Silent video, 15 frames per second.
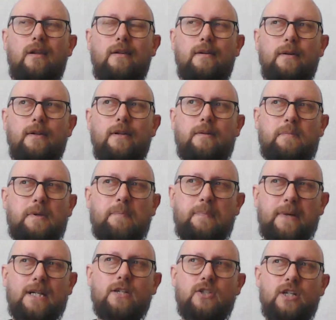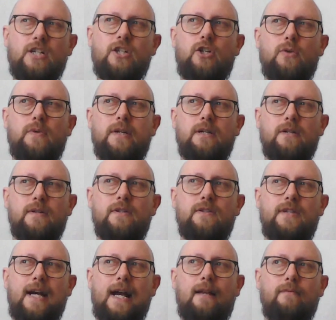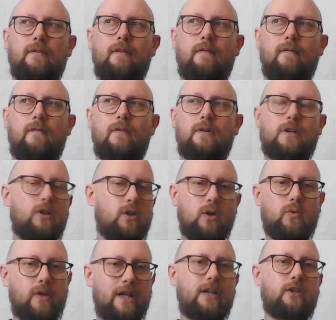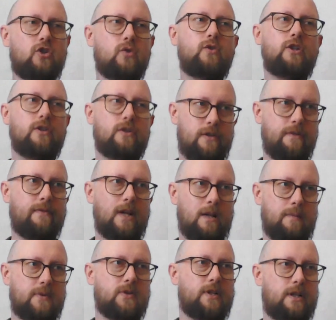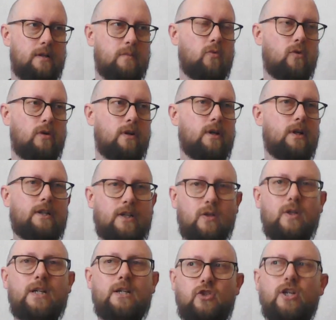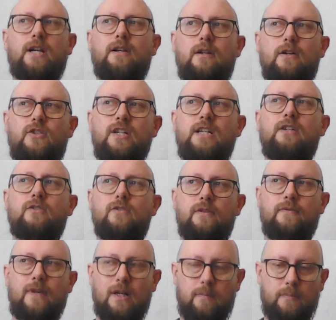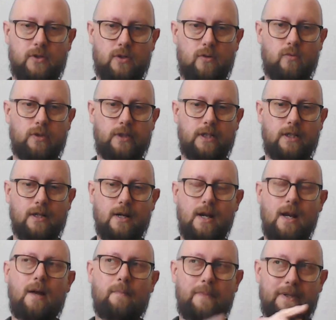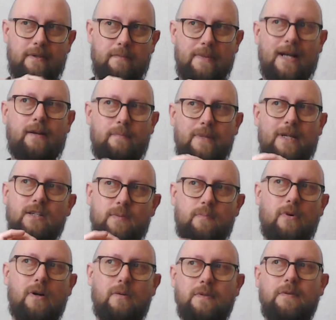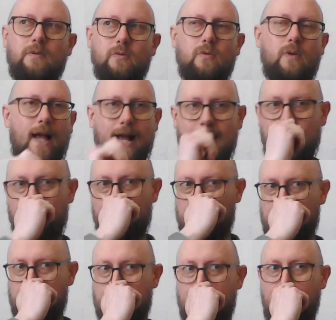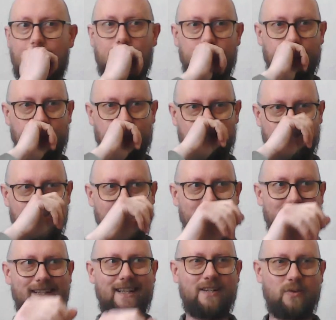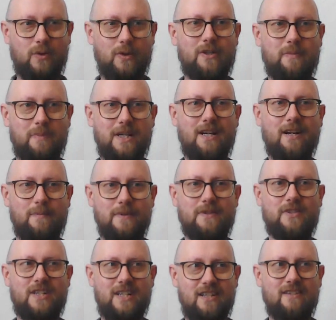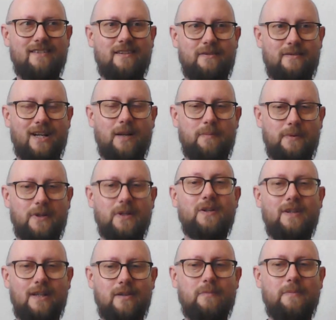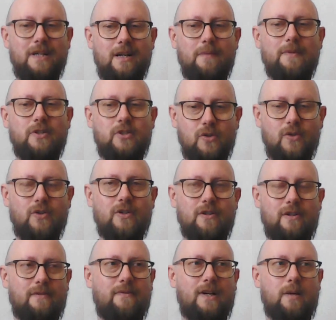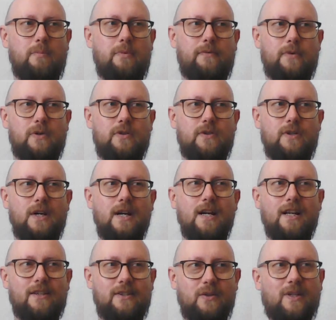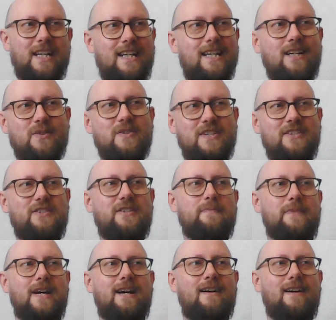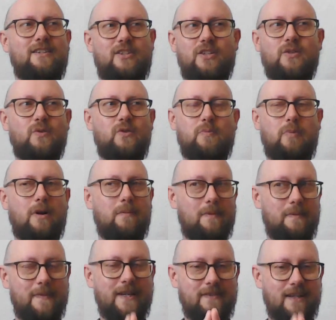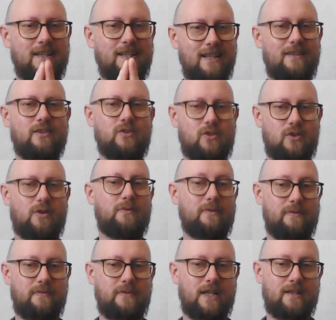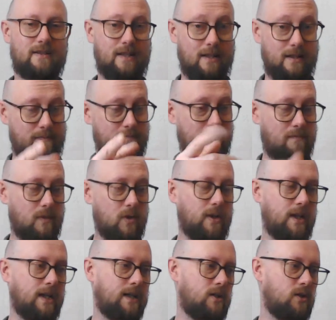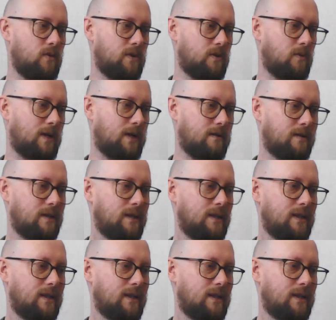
the biggest issue here is that you don't need junior developers anymore. You need senior developers only. But the biggest problem you will have is that in order to become a senior developer, you need to become a junior developer first. So the ecosystem there has a huge problem that they need to solve and fix. And I'm looking at you as well.